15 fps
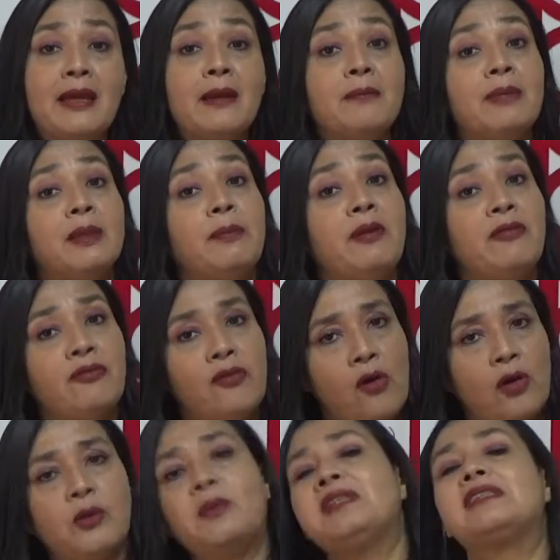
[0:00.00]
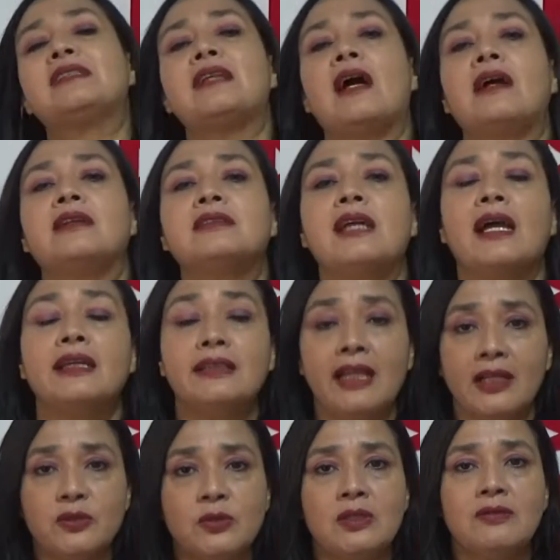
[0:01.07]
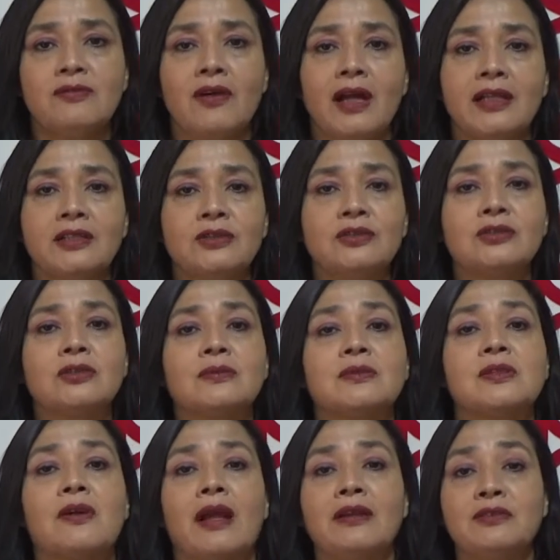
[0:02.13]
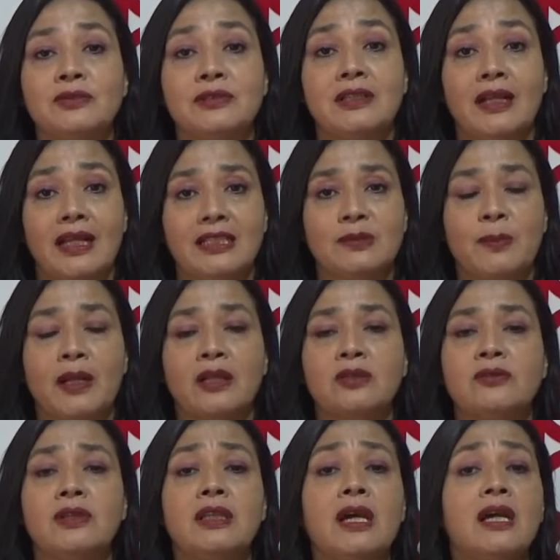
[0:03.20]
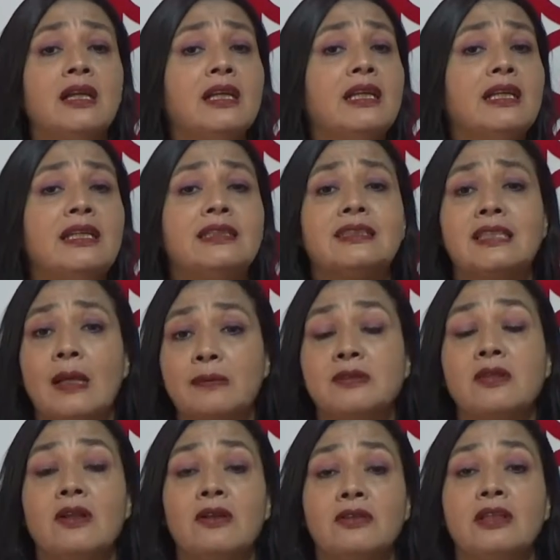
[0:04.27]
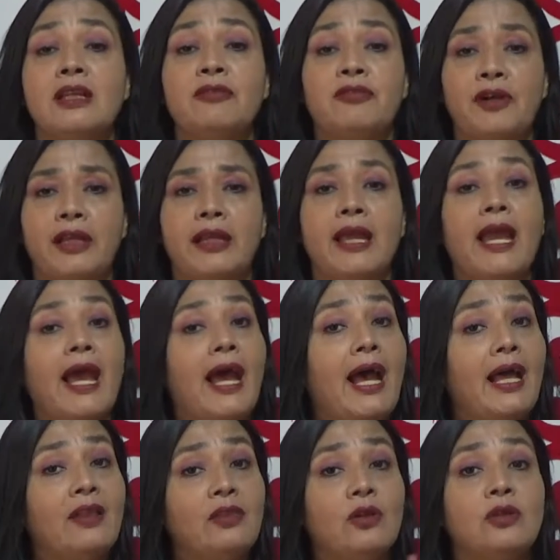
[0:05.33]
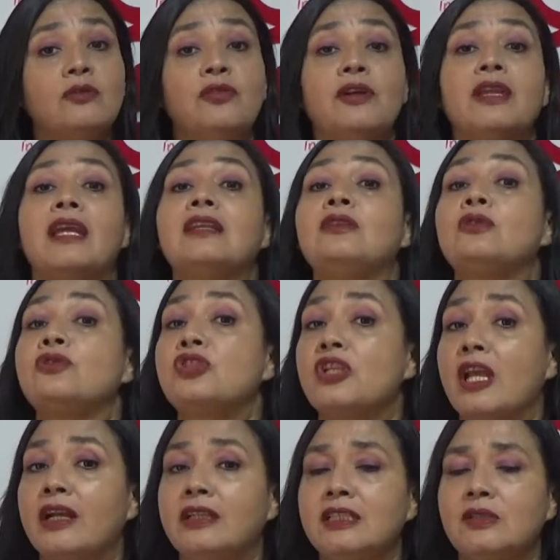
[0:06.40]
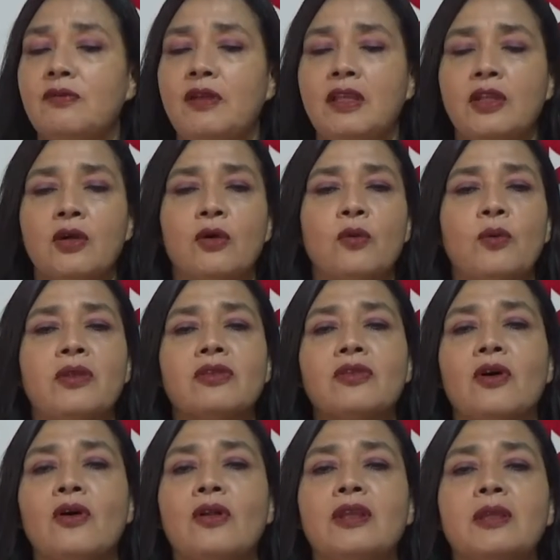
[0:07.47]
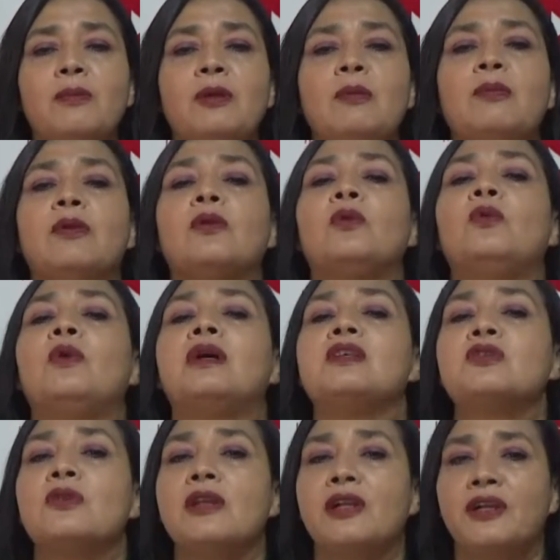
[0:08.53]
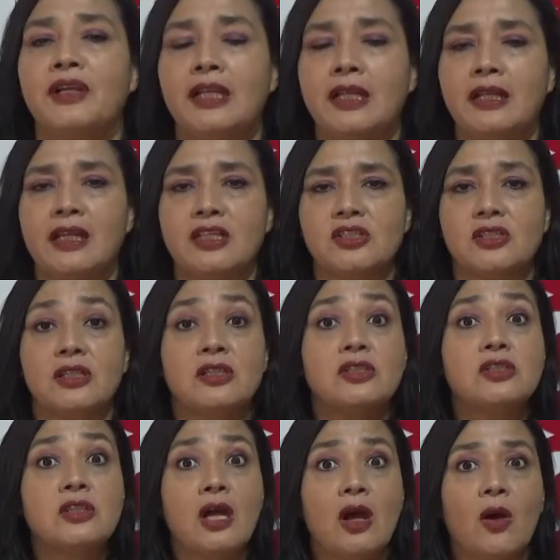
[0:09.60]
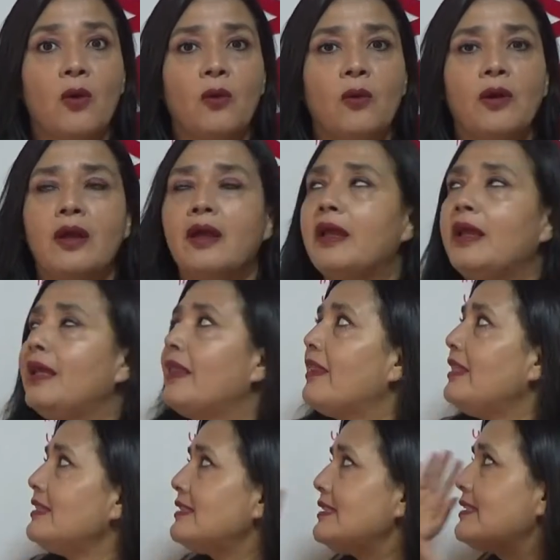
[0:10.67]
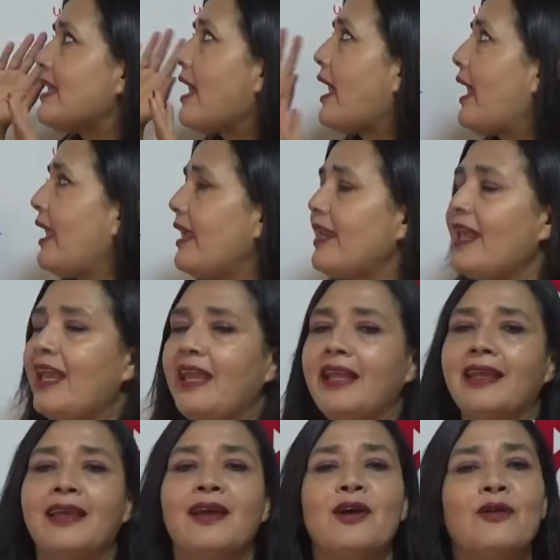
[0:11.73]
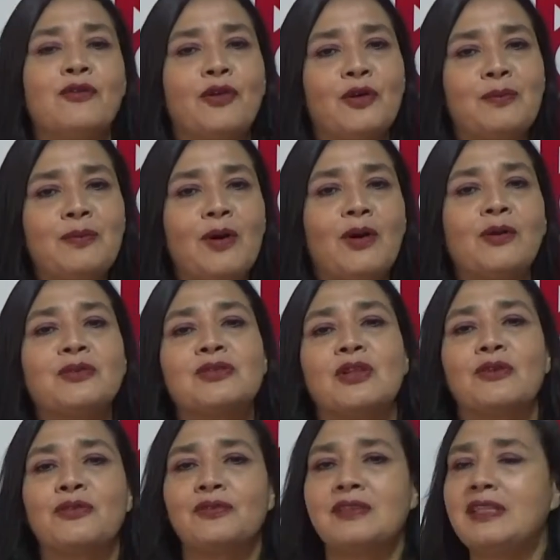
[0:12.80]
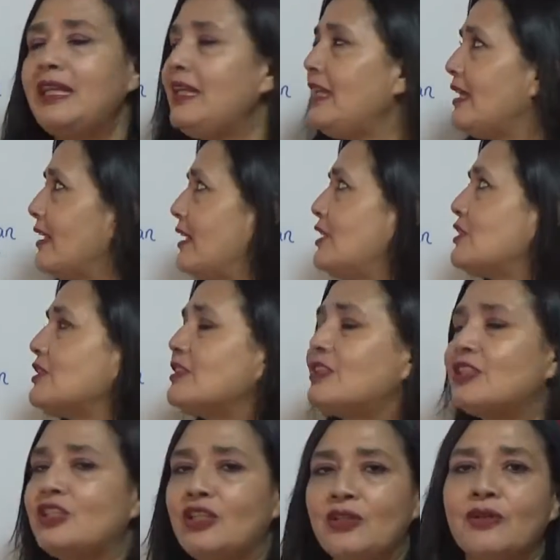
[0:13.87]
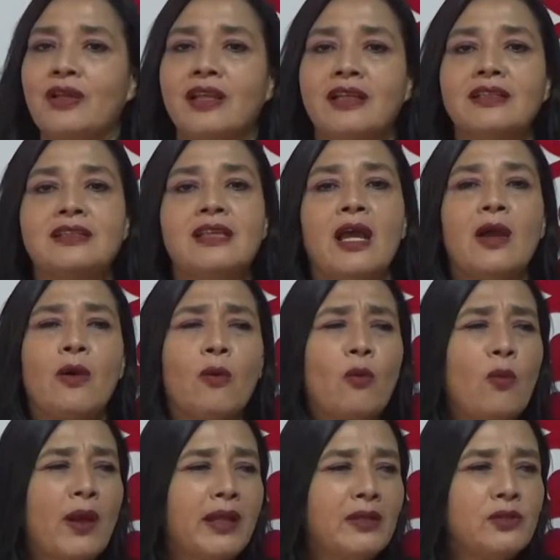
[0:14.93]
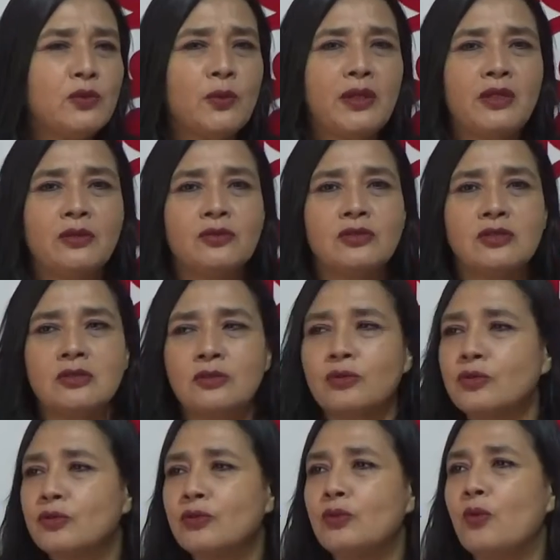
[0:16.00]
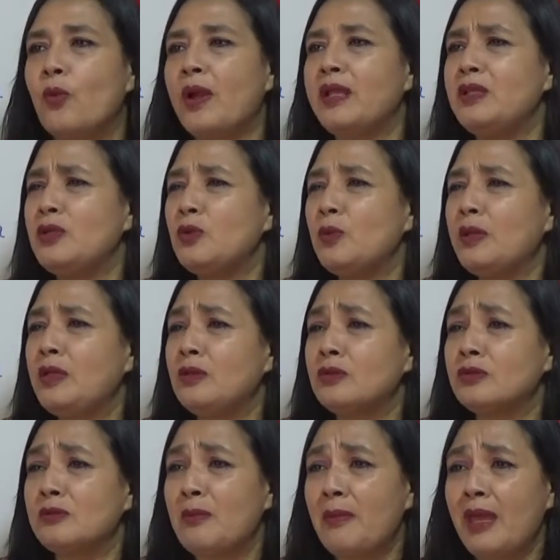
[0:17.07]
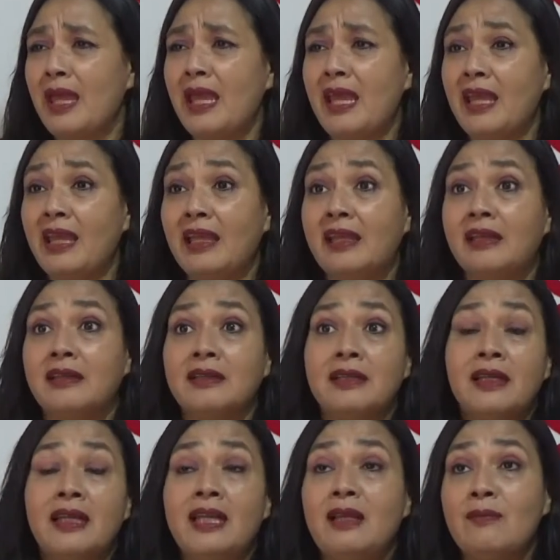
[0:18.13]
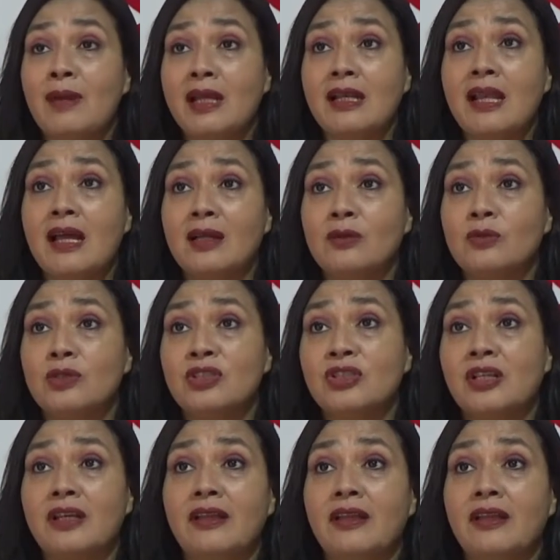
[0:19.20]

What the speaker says: But before we start, I'd like to invite you to subscribe to Inglés para tu vida. It's absolutely free. And don't forget to share this video with all the people who want to learn English. So, this is a headache for most of English students. When do we use do? When do we use make? In my language,